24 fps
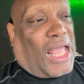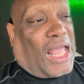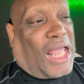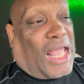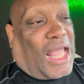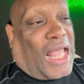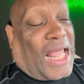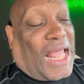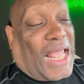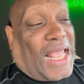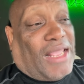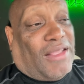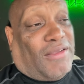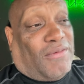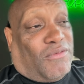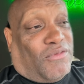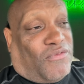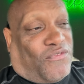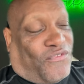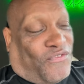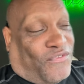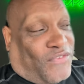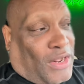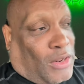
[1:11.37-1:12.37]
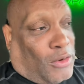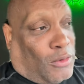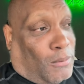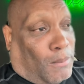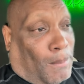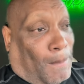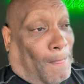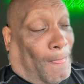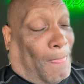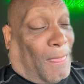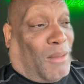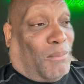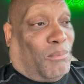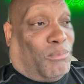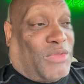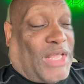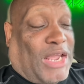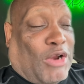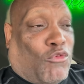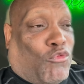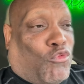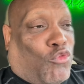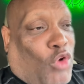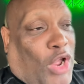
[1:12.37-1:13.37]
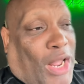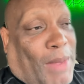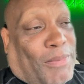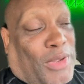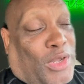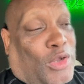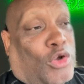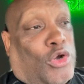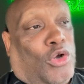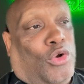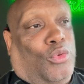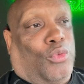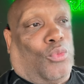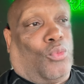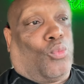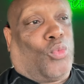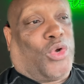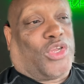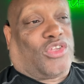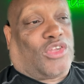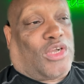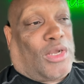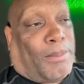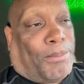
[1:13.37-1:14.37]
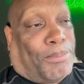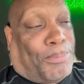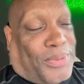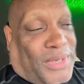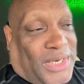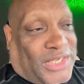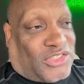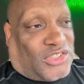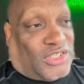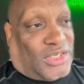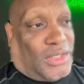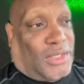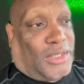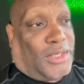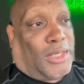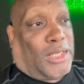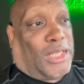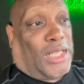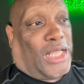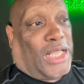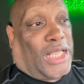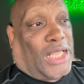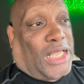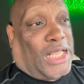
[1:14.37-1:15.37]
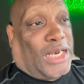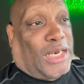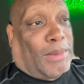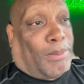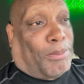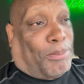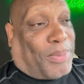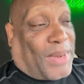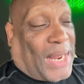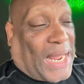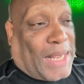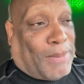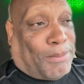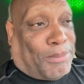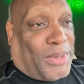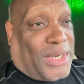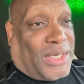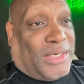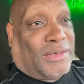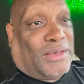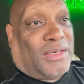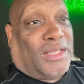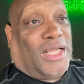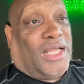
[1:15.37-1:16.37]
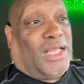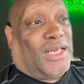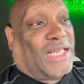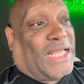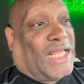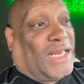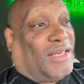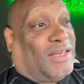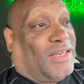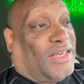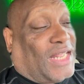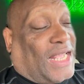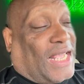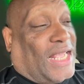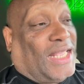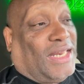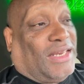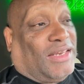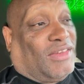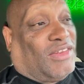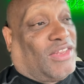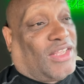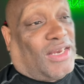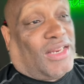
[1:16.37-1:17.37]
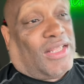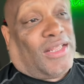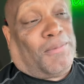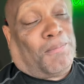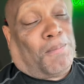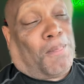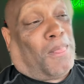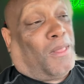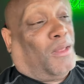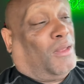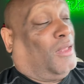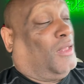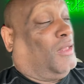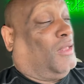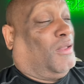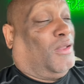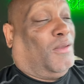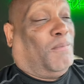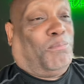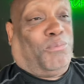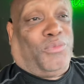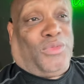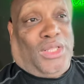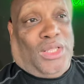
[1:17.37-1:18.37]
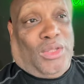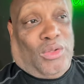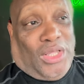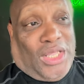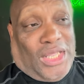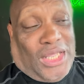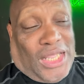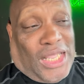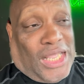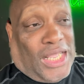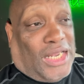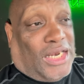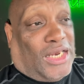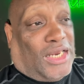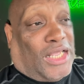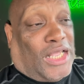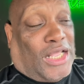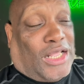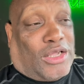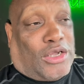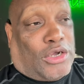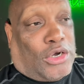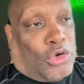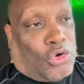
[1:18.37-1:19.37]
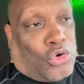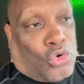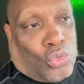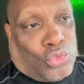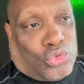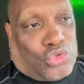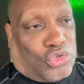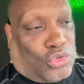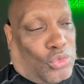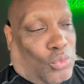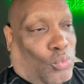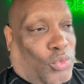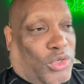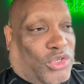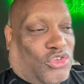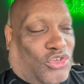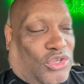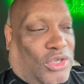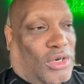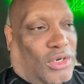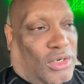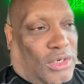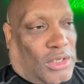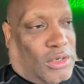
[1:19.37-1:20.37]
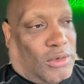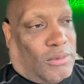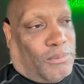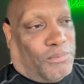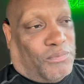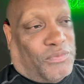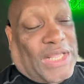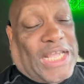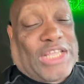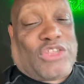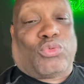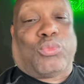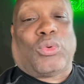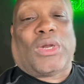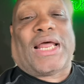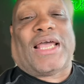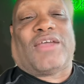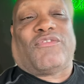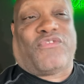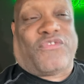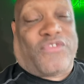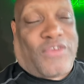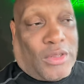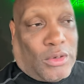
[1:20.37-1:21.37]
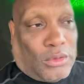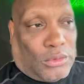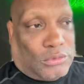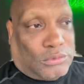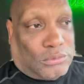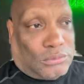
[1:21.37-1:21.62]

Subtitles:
I felt that Robinhood was complicit in the buy button, that they did it in cahoots with Citadel. That's what I felt.